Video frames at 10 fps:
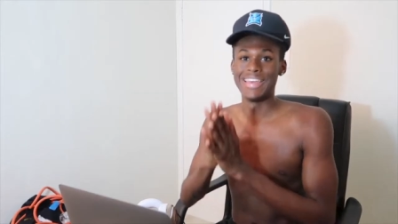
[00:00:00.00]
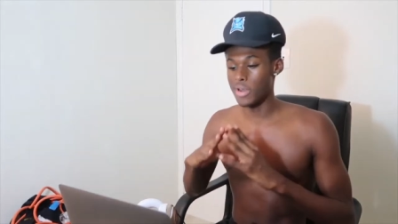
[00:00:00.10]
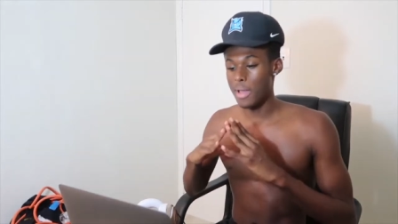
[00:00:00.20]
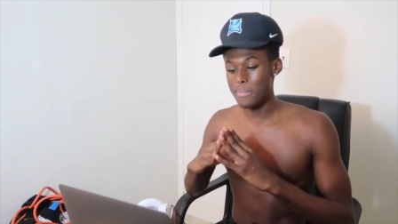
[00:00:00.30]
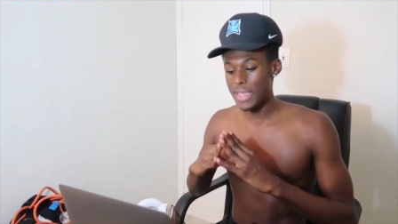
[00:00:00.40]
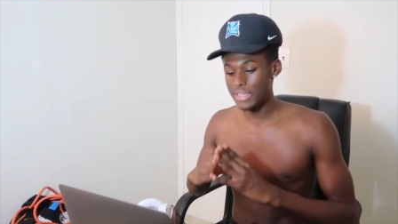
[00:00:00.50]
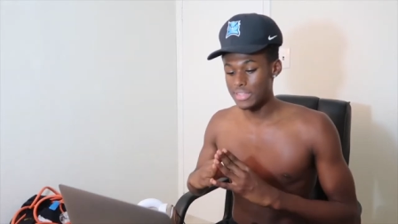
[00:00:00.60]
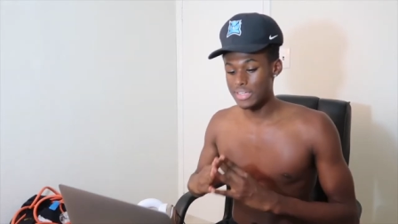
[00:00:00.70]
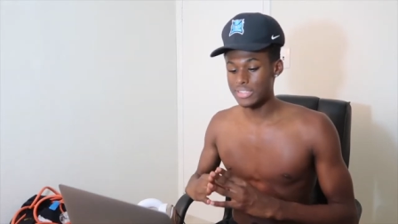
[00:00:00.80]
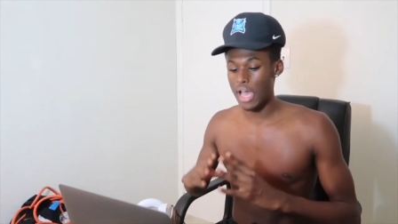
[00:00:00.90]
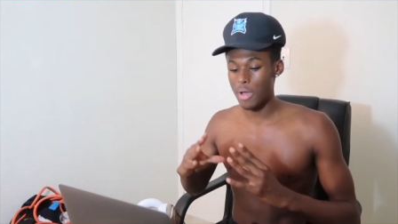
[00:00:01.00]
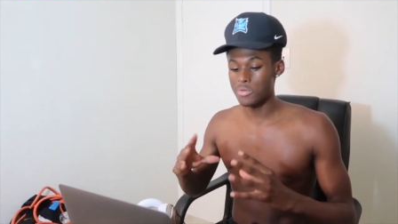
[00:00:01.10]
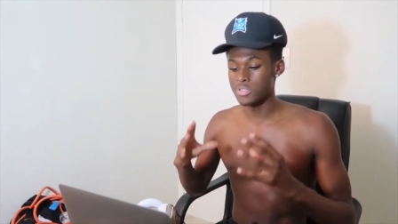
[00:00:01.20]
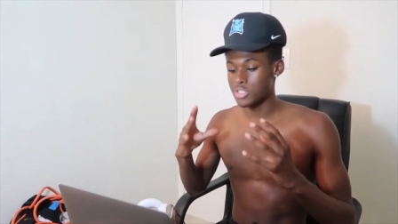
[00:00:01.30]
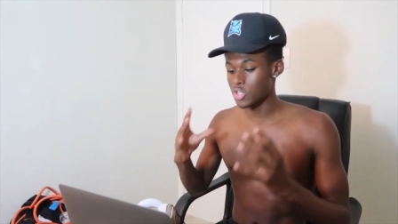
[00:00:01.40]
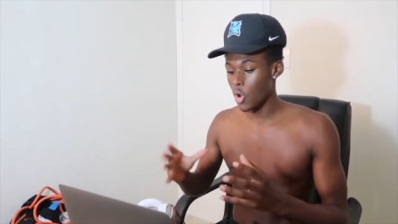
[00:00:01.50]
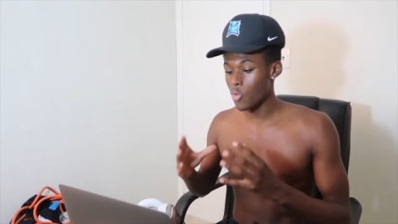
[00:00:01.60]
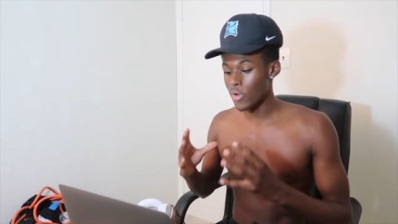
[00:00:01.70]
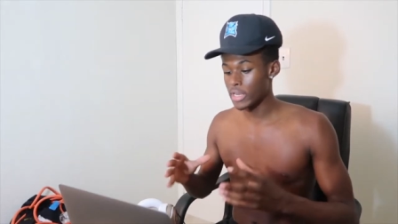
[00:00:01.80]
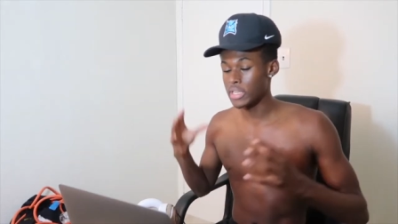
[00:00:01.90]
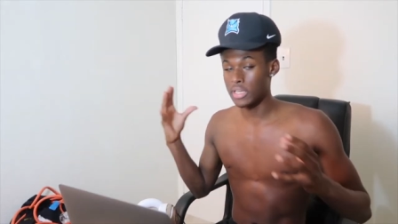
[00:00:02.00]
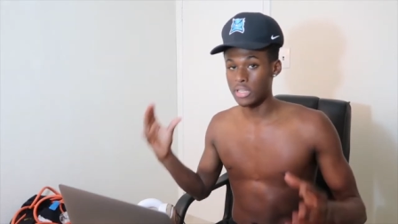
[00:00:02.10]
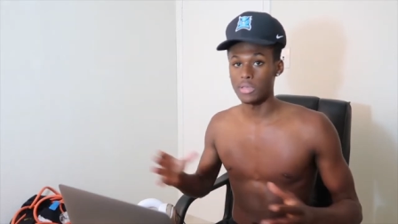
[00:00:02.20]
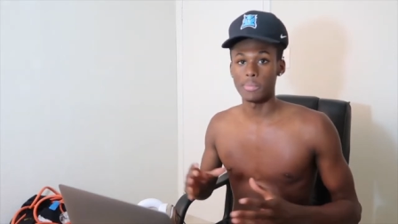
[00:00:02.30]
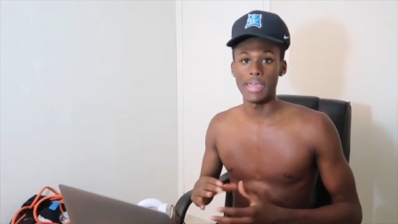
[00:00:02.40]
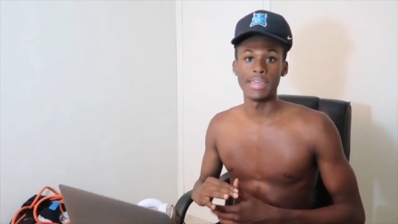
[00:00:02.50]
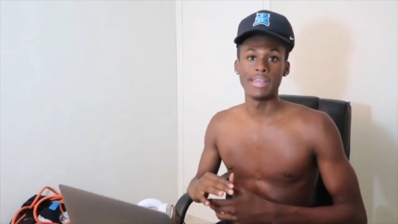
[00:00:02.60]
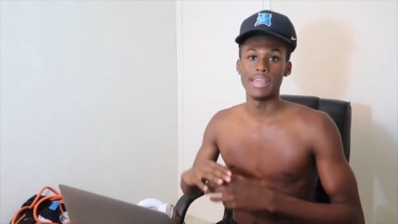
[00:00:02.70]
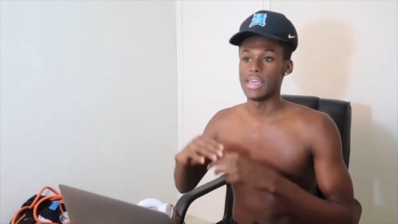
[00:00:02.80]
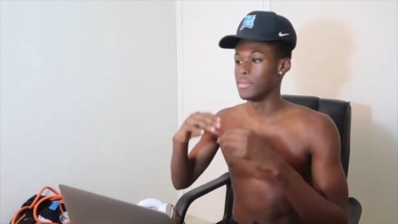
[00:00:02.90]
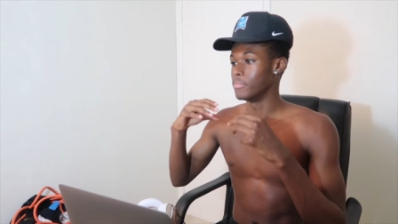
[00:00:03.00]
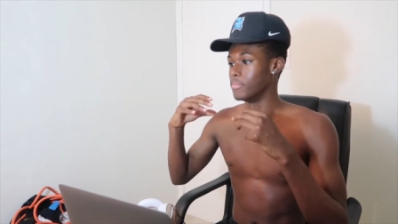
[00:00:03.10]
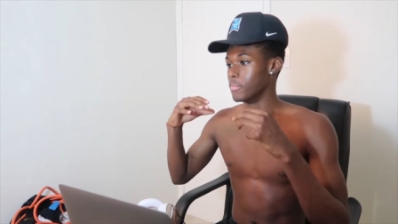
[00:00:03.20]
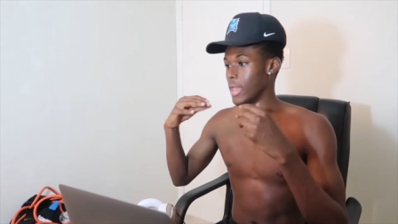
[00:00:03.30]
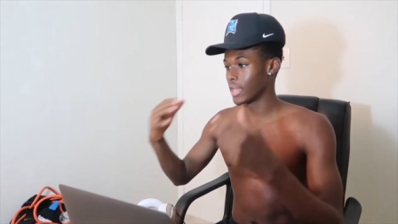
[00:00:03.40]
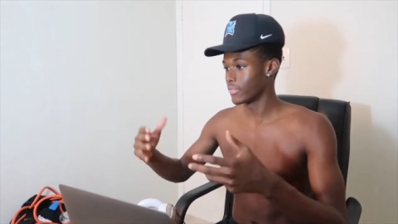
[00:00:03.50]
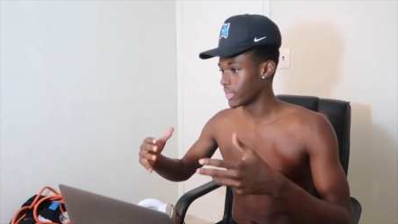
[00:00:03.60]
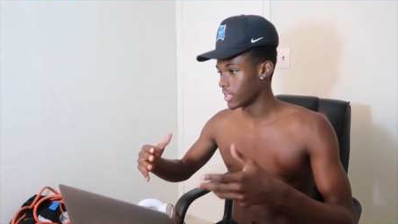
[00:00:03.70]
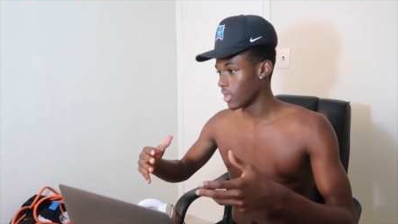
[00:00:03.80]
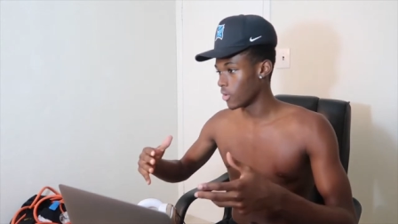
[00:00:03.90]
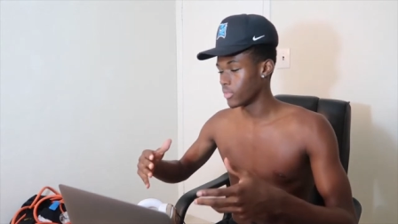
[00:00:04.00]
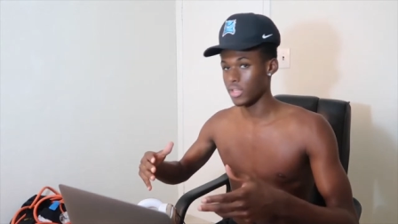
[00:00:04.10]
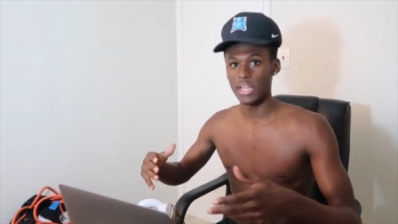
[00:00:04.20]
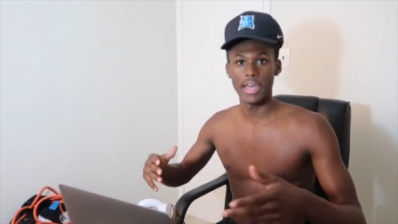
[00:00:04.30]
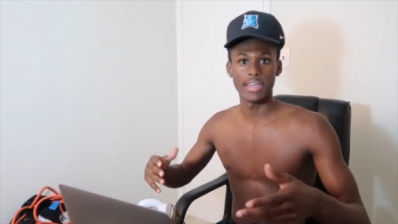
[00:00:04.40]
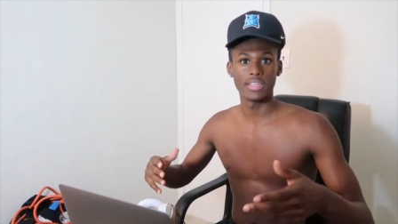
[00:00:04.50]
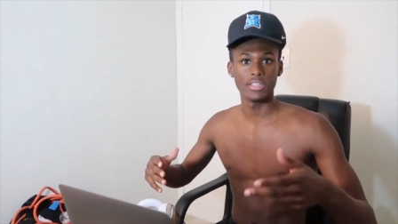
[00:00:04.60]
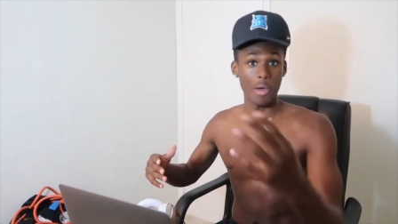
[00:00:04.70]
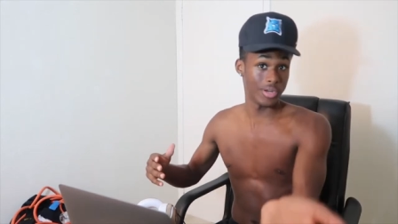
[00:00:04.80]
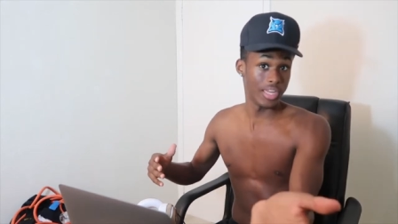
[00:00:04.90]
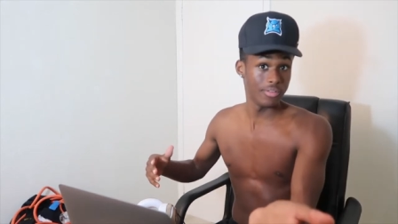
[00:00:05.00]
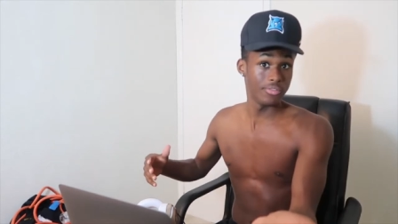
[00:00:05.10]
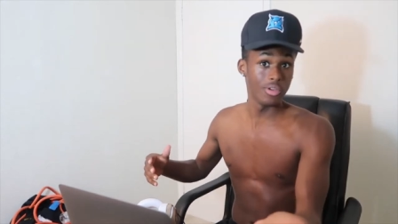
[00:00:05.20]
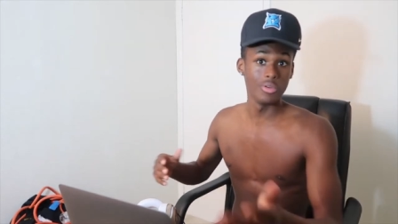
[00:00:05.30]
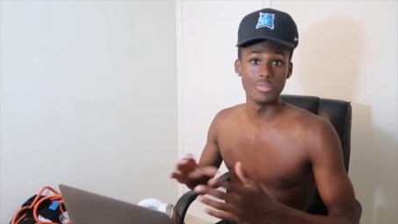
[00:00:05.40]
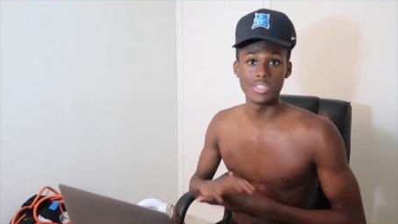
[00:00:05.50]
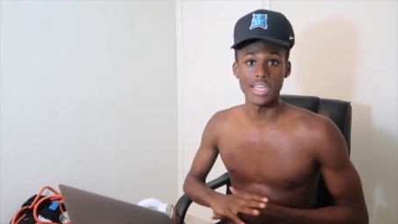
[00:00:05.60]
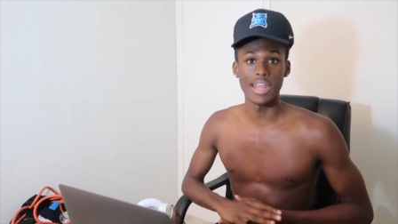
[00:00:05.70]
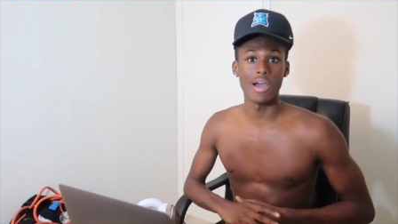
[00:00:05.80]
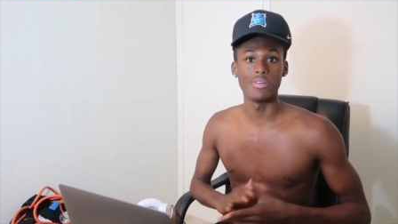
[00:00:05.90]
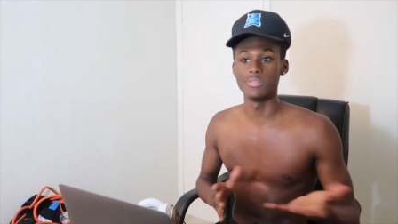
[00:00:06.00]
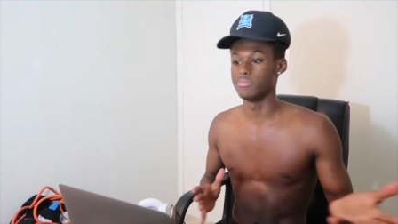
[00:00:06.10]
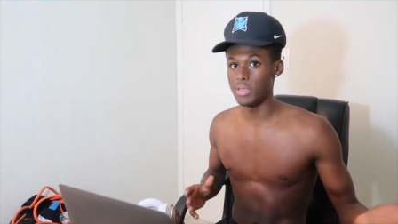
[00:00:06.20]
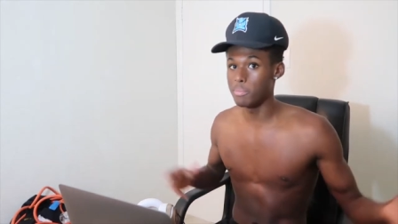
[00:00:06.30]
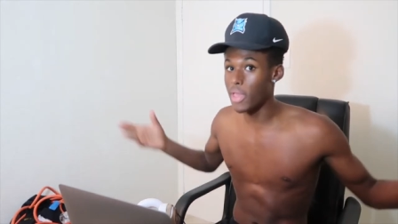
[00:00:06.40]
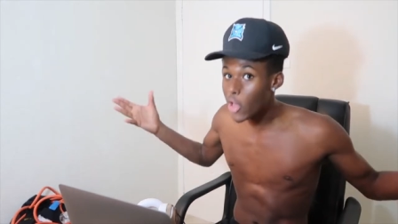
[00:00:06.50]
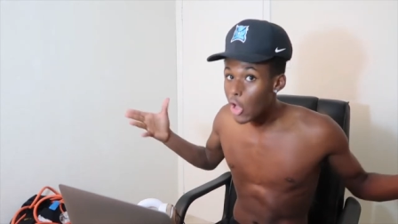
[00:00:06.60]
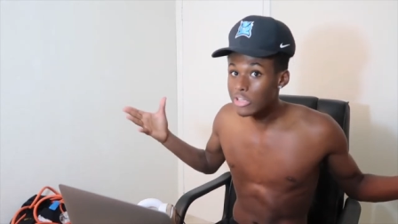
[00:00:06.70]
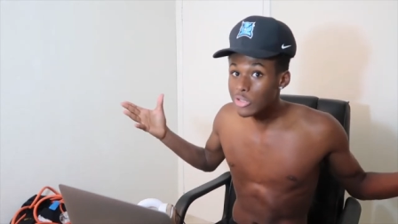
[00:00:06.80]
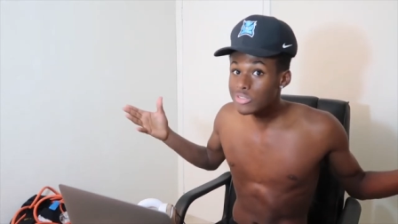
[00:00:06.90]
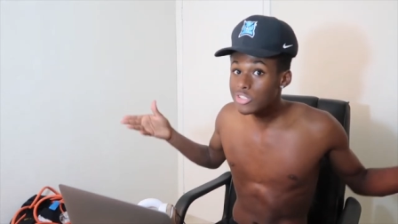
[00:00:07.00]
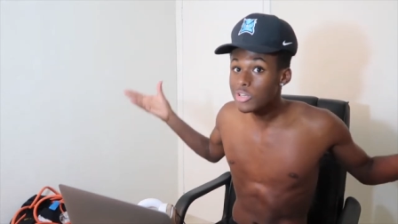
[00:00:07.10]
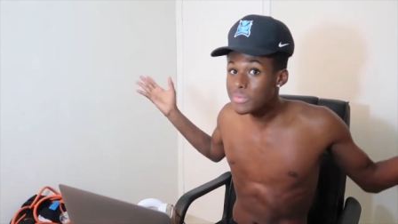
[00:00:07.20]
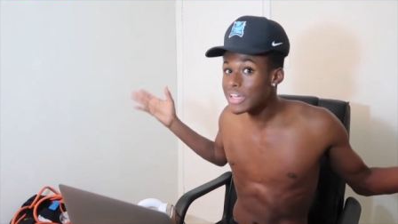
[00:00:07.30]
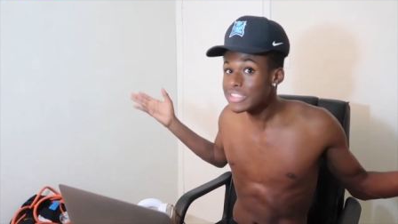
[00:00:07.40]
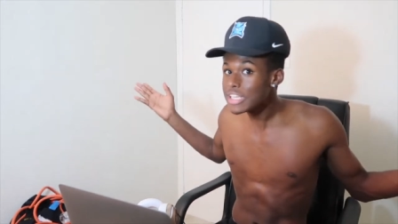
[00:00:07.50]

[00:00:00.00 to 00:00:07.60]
when I made this I was so ready to clickbait and make a video that like I would get views and I would be big on YouTube because